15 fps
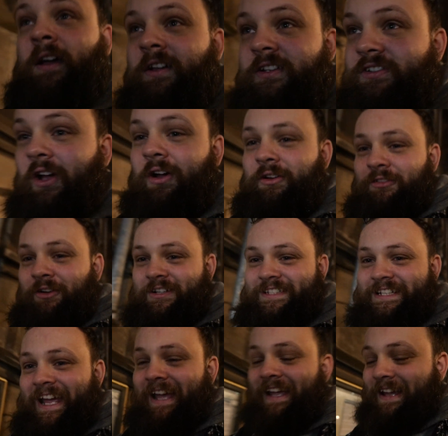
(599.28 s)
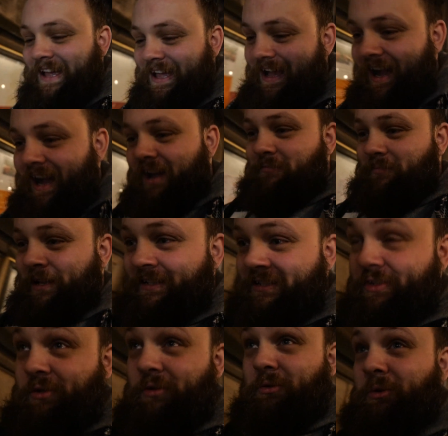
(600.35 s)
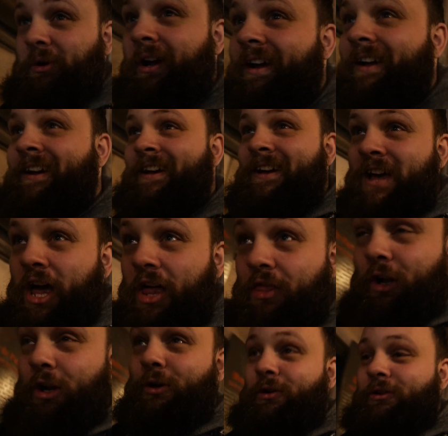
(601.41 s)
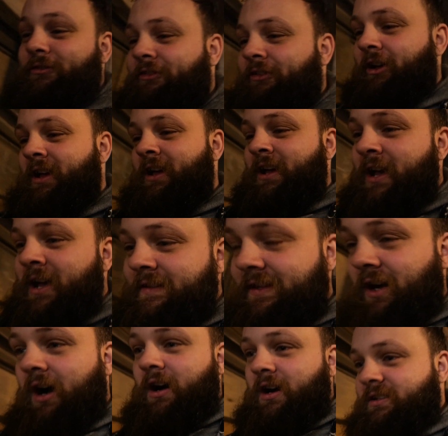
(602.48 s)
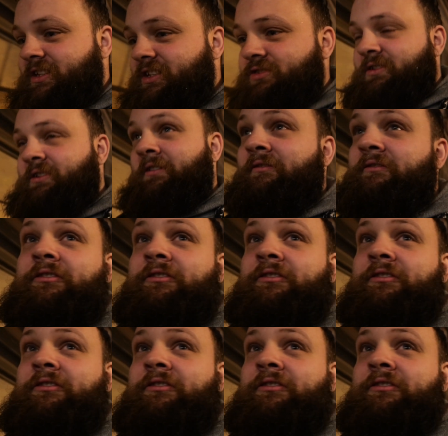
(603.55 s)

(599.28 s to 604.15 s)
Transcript: So far today, I've been to the Louvre, the Arc de Triomphe,